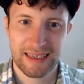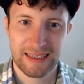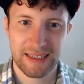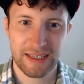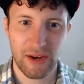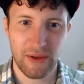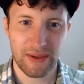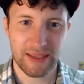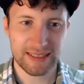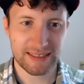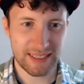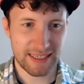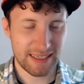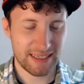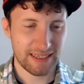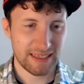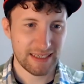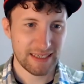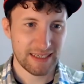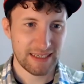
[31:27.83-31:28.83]
You know, is
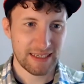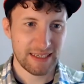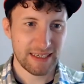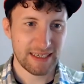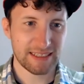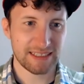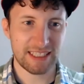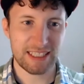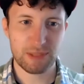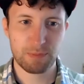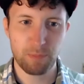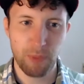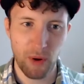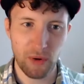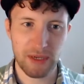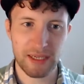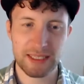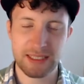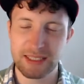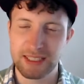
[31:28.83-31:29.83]
his
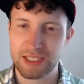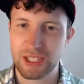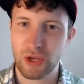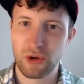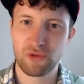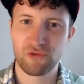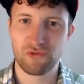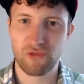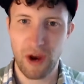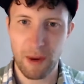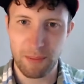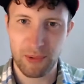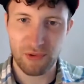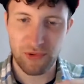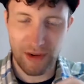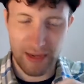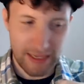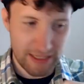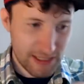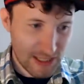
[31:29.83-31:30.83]
body so
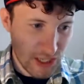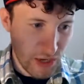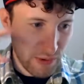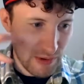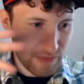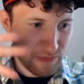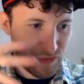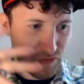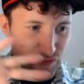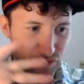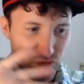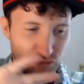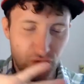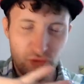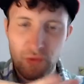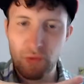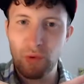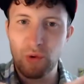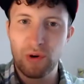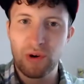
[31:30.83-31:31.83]
rubbery it's going
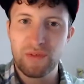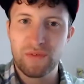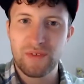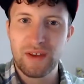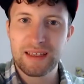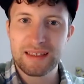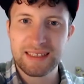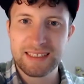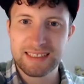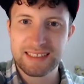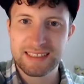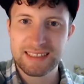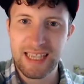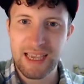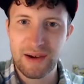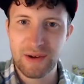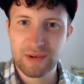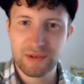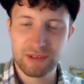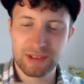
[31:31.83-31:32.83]
through all of like the
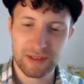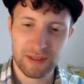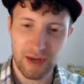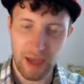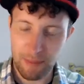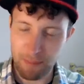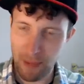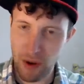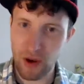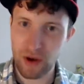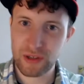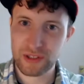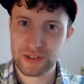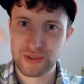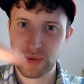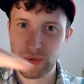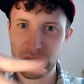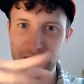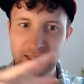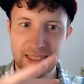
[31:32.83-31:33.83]
cells and like past
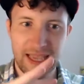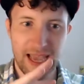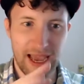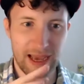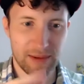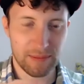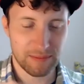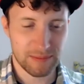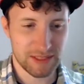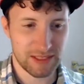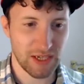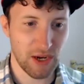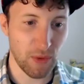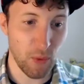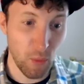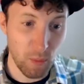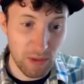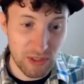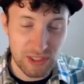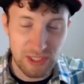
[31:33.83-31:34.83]
all of the atoms, you know,
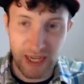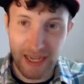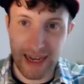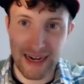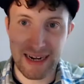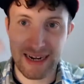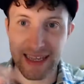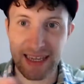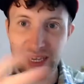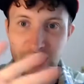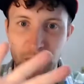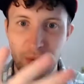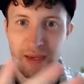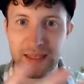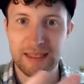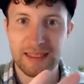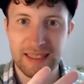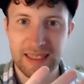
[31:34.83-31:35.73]
almost like a liquid